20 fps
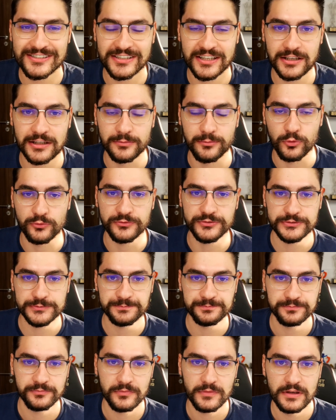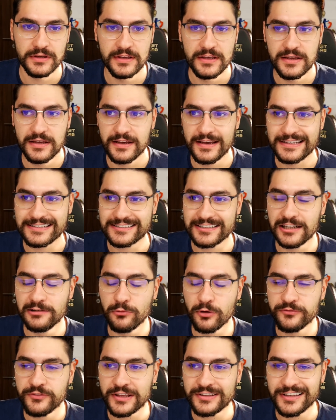skill move. A
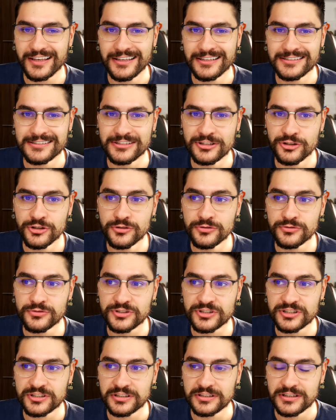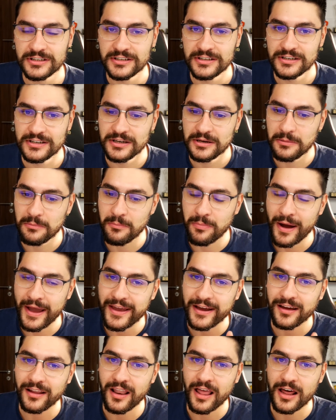skill move that is used
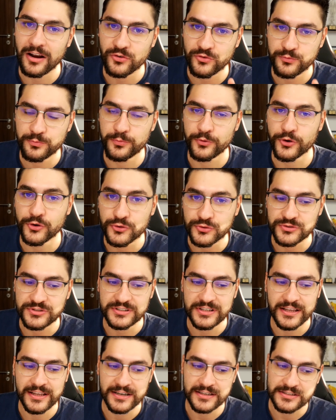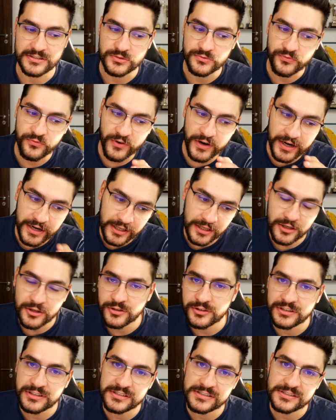by a lot of pros. It is very
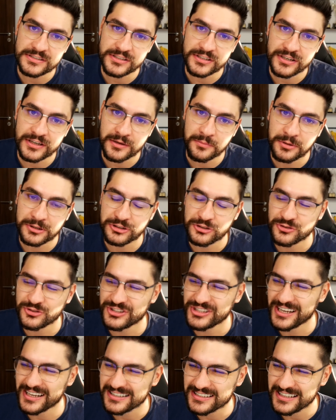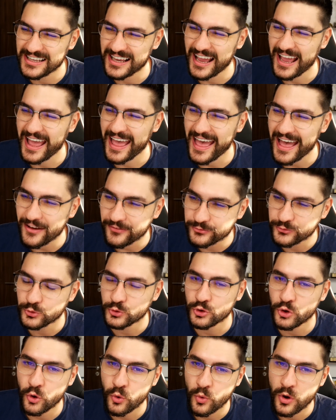good this year, but you just have
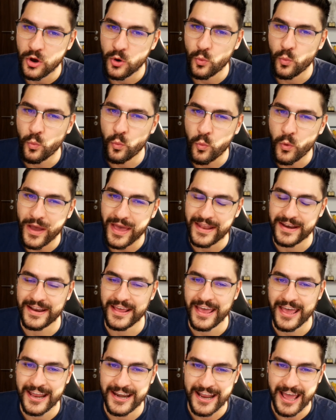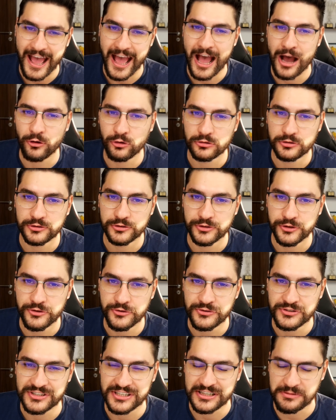to know when and how to
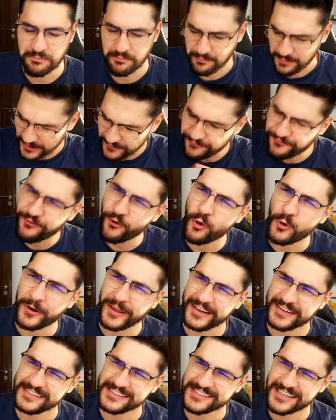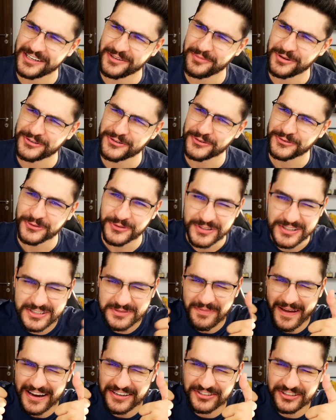use it. Before getting started, make sure to
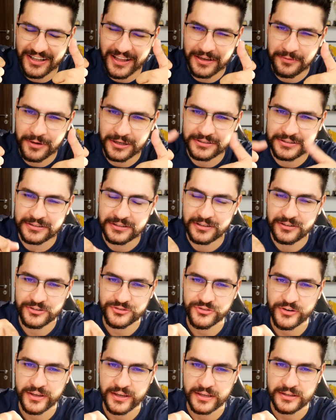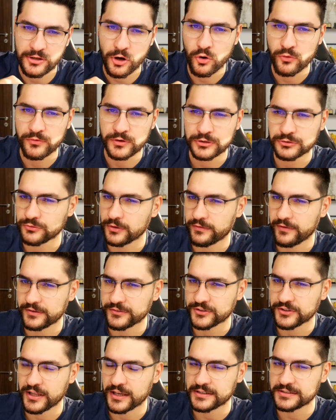smash the like button. Let's try and get over
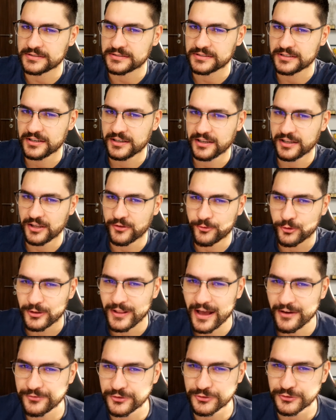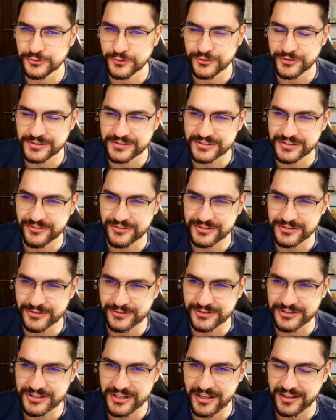1200 likes. If you love the tutorial series
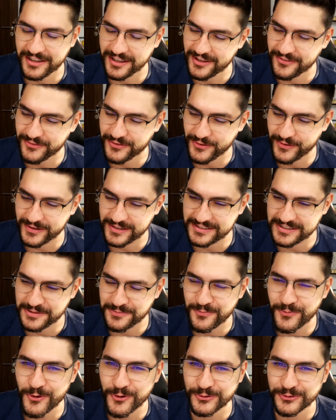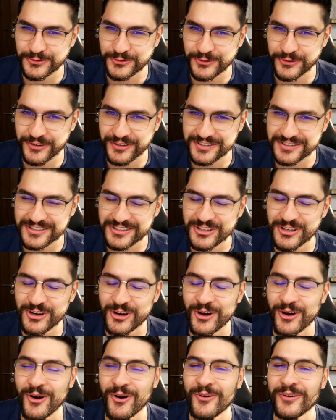on the channel, if you wanna see more tutorials,
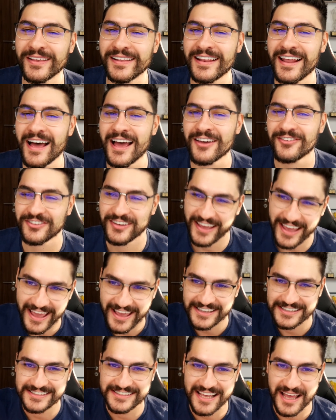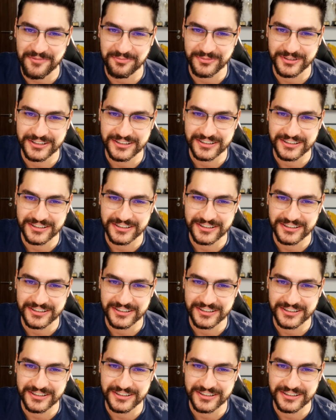going live ASAP.